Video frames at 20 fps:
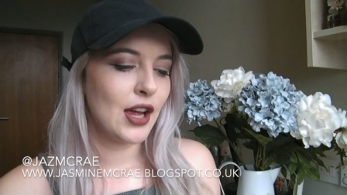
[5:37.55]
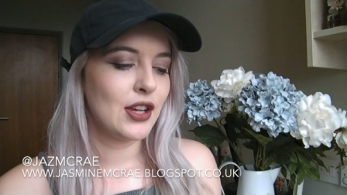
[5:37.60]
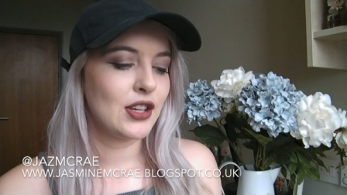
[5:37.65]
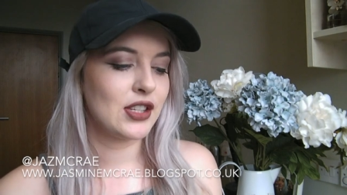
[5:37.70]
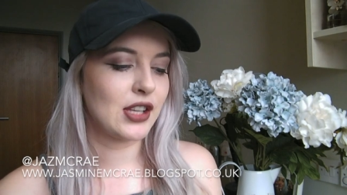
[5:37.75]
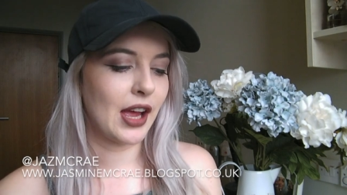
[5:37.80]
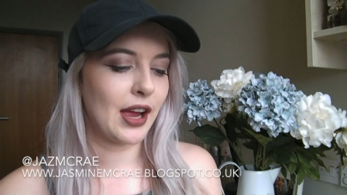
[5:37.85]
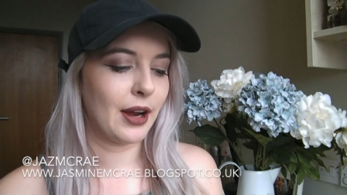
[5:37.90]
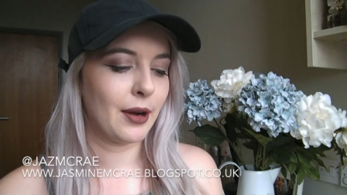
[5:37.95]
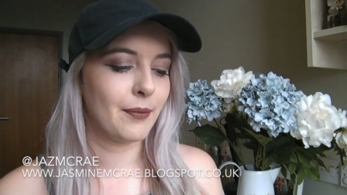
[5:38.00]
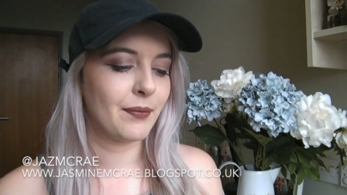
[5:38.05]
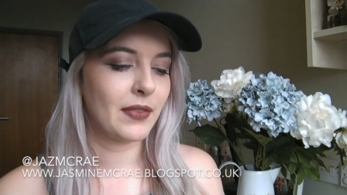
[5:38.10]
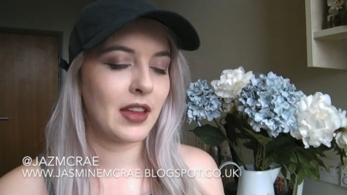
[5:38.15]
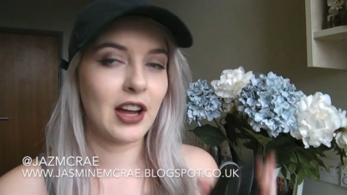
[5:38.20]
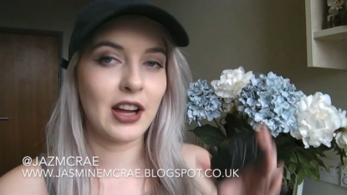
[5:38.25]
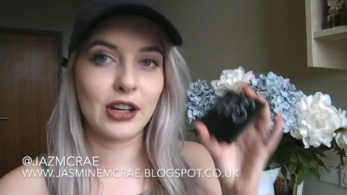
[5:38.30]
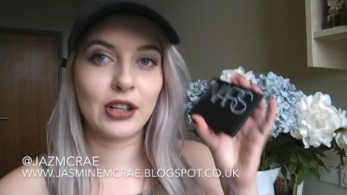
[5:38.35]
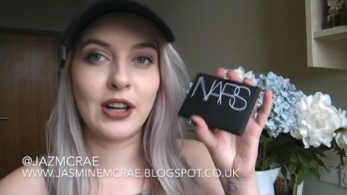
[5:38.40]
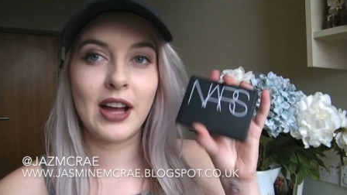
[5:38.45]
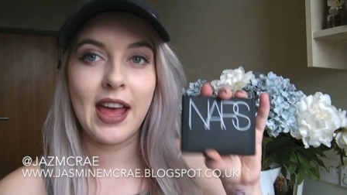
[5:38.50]
So
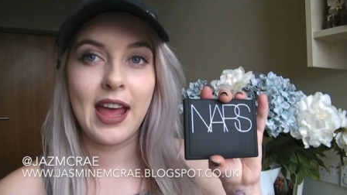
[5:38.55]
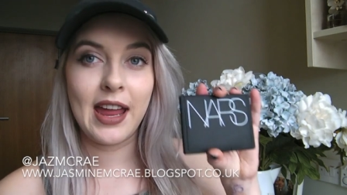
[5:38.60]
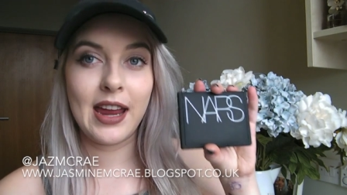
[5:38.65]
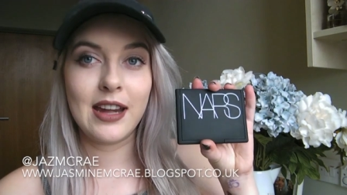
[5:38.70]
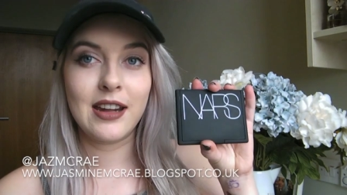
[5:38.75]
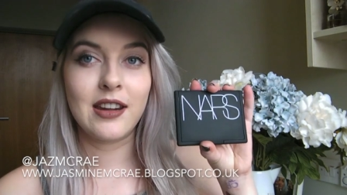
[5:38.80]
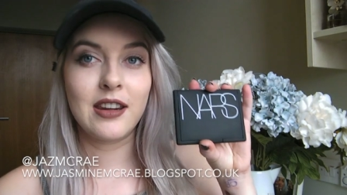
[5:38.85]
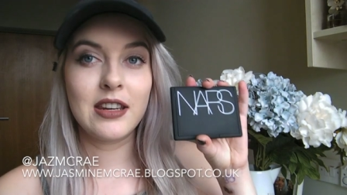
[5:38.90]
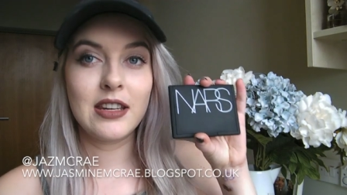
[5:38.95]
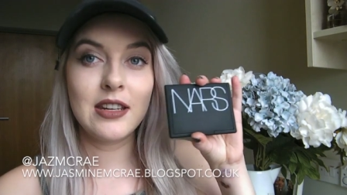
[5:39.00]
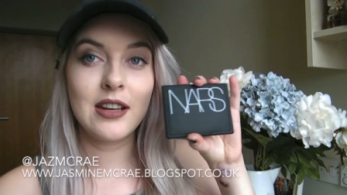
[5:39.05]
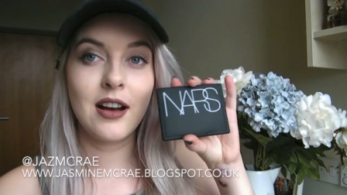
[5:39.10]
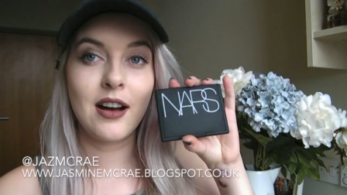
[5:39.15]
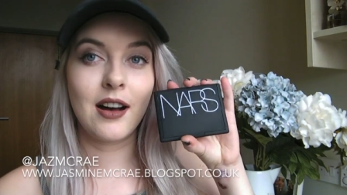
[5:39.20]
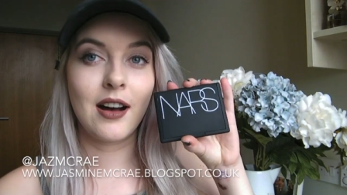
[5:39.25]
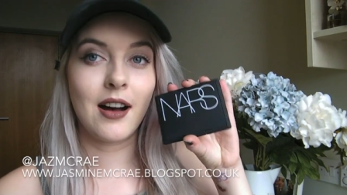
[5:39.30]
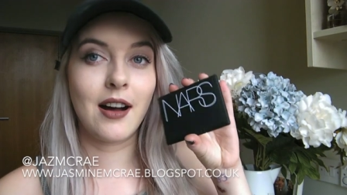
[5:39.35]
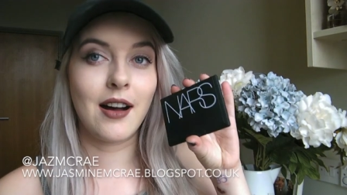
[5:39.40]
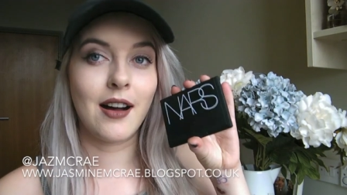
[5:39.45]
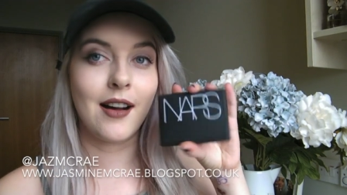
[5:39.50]
I got a
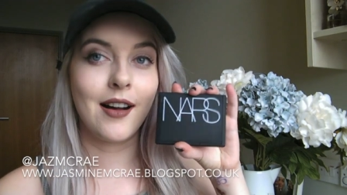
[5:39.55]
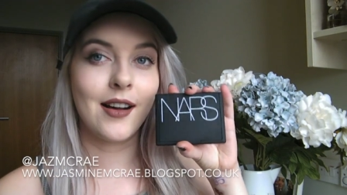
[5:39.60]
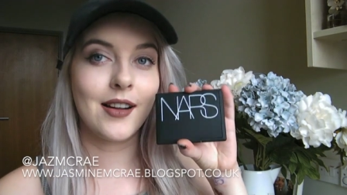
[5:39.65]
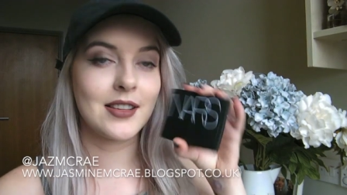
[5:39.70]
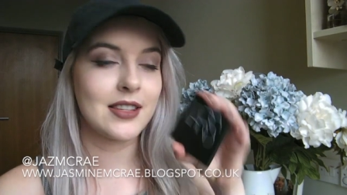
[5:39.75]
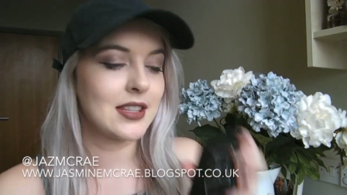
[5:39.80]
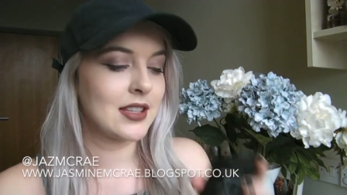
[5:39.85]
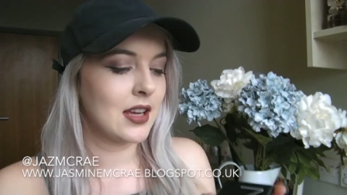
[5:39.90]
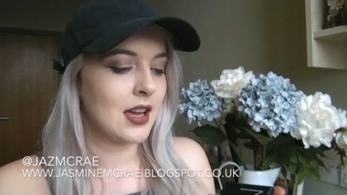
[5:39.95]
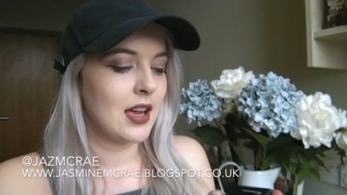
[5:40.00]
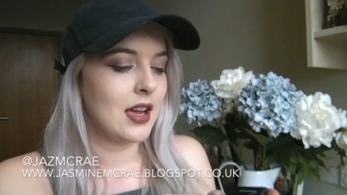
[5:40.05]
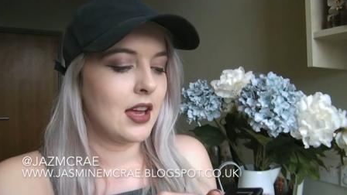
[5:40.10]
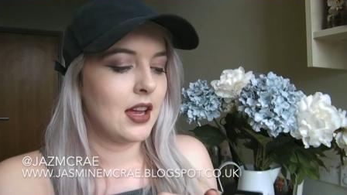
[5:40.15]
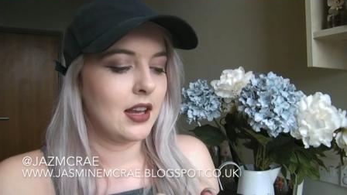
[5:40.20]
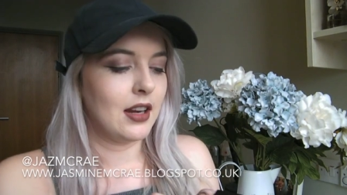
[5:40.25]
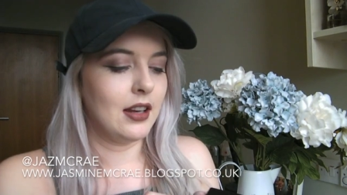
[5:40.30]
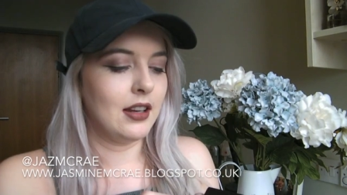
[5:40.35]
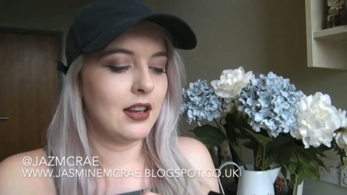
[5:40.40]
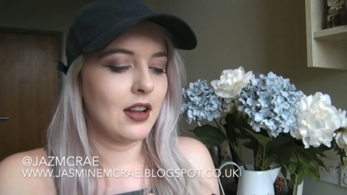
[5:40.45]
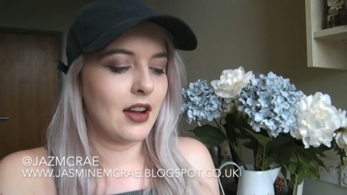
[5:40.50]
NARS
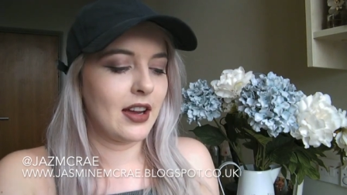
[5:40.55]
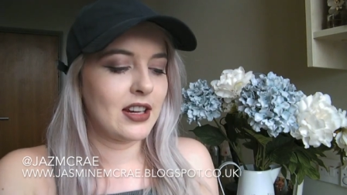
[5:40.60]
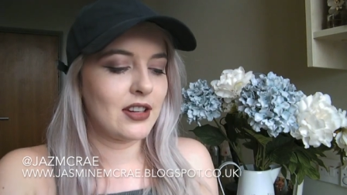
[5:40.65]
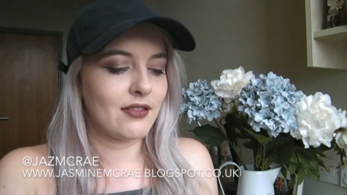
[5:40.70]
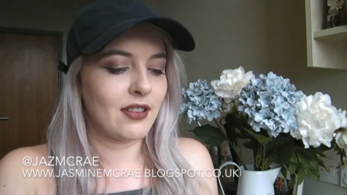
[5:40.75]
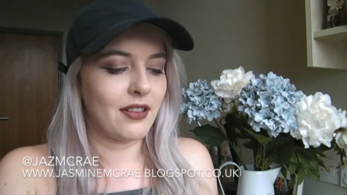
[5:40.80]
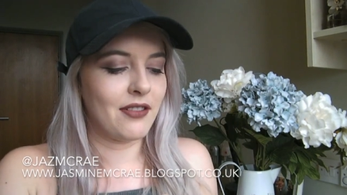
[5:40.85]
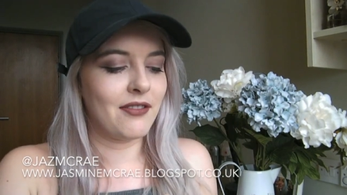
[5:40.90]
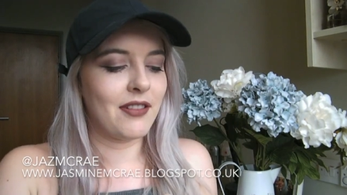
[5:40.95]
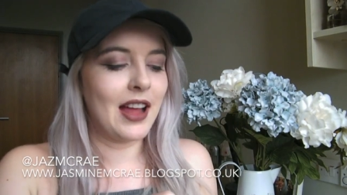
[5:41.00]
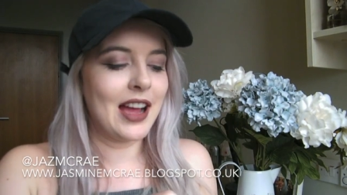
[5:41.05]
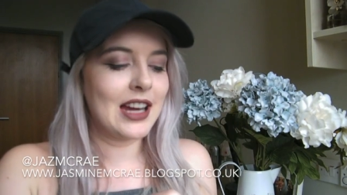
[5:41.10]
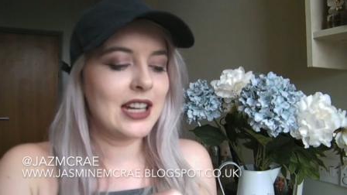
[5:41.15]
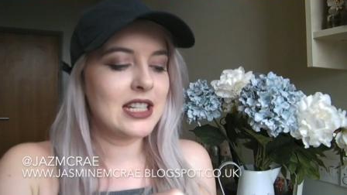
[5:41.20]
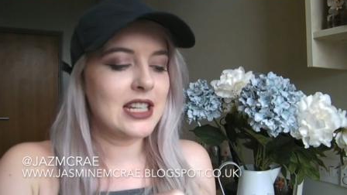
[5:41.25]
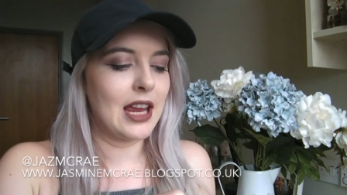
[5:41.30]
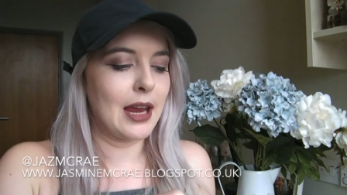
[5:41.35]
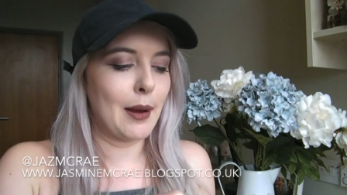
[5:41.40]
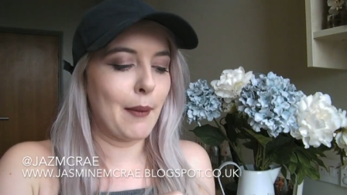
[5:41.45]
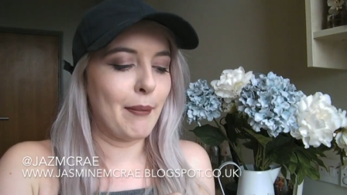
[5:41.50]
light
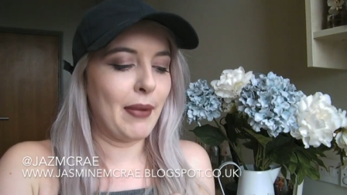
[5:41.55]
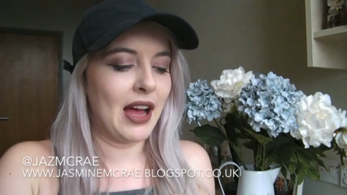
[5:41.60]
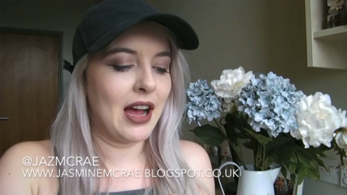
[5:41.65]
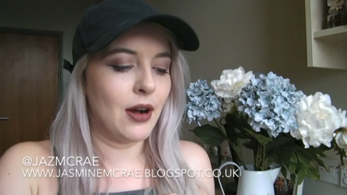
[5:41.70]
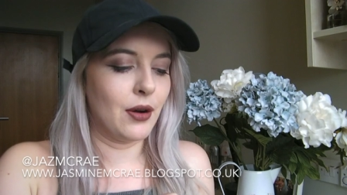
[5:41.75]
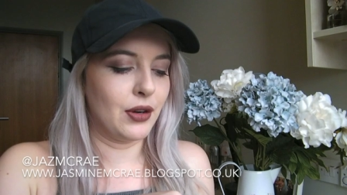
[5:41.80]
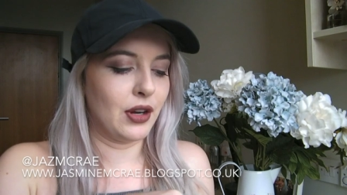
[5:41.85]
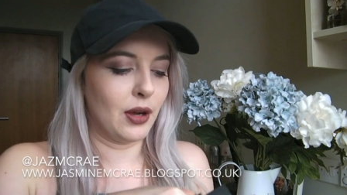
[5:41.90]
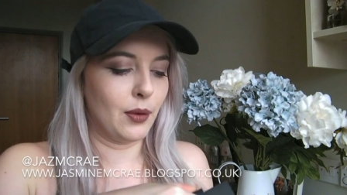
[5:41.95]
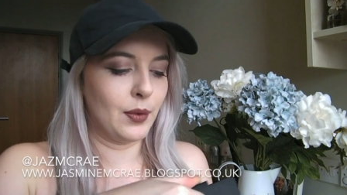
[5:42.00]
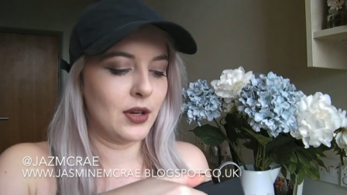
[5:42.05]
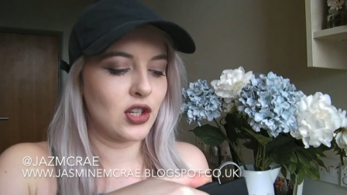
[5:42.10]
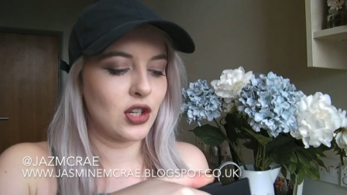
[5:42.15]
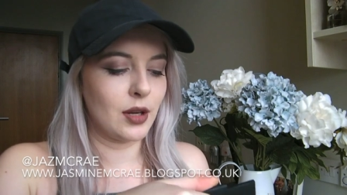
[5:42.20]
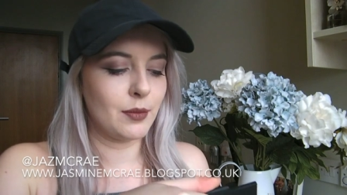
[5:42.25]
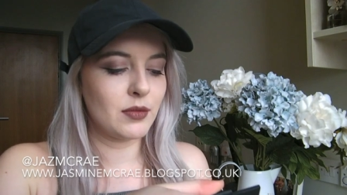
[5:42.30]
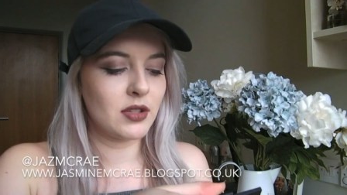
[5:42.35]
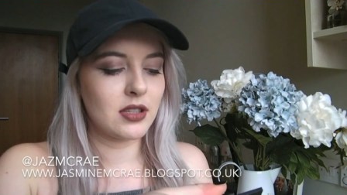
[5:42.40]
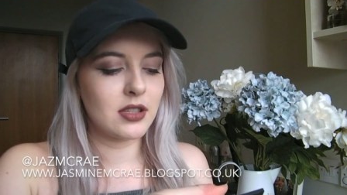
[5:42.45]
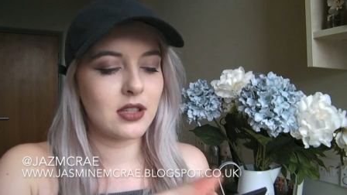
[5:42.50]
reflecting powder, which
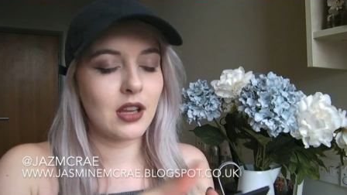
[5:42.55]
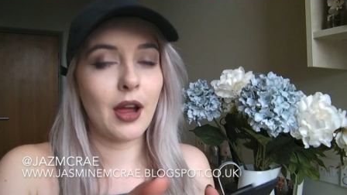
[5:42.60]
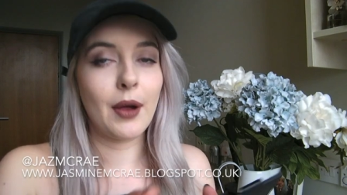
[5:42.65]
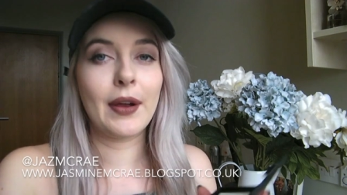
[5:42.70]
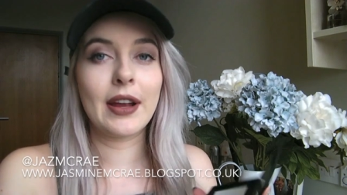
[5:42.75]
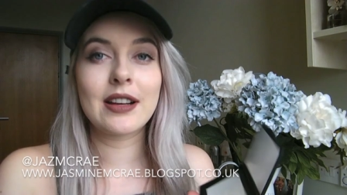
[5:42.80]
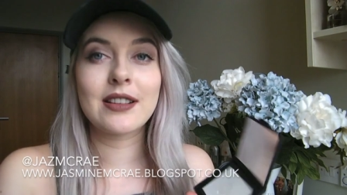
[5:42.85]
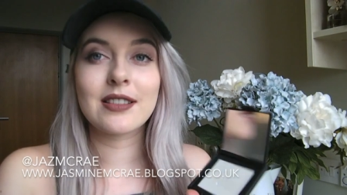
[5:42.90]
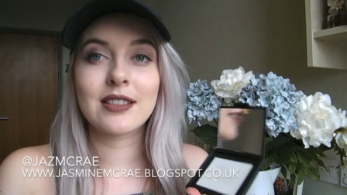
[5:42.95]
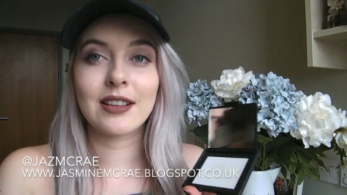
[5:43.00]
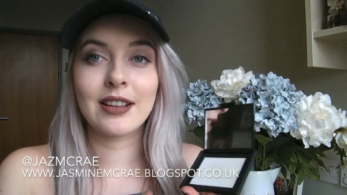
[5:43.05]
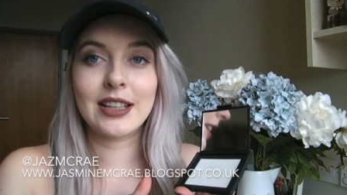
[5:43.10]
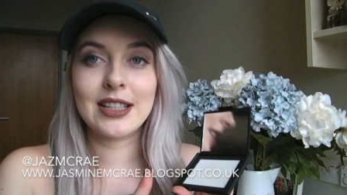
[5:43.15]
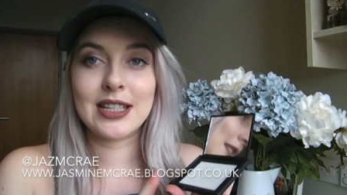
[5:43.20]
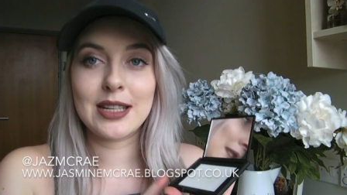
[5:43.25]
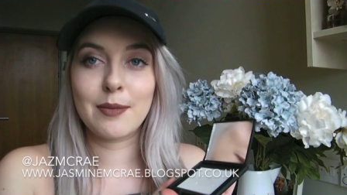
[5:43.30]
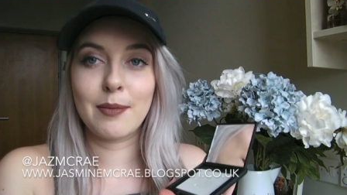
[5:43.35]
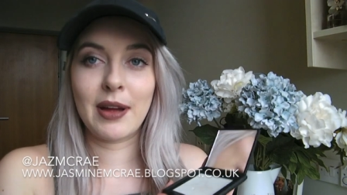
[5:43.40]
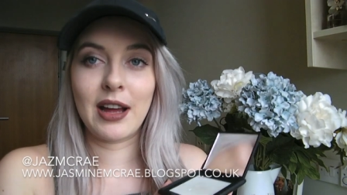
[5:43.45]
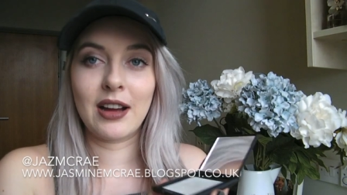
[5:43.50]
I'm so
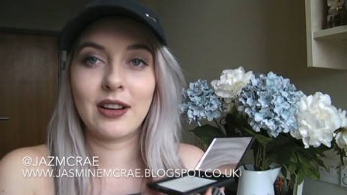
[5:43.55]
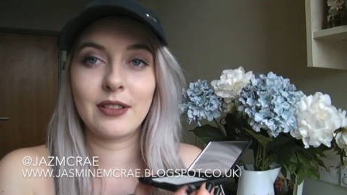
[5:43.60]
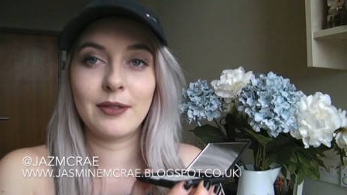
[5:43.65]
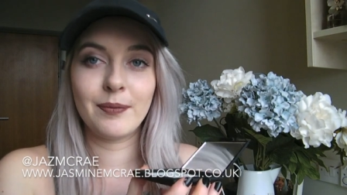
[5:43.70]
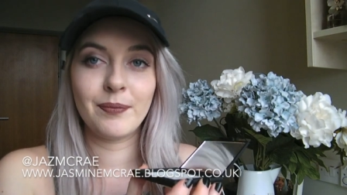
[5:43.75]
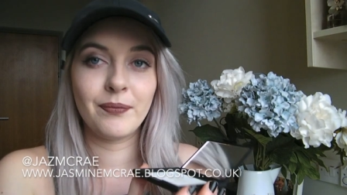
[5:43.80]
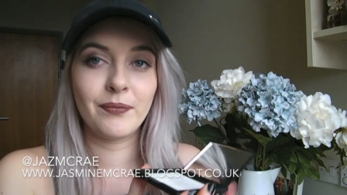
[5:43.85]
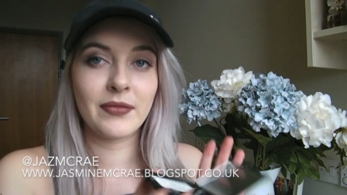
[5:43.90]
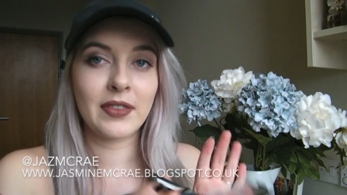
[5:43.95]
excited about.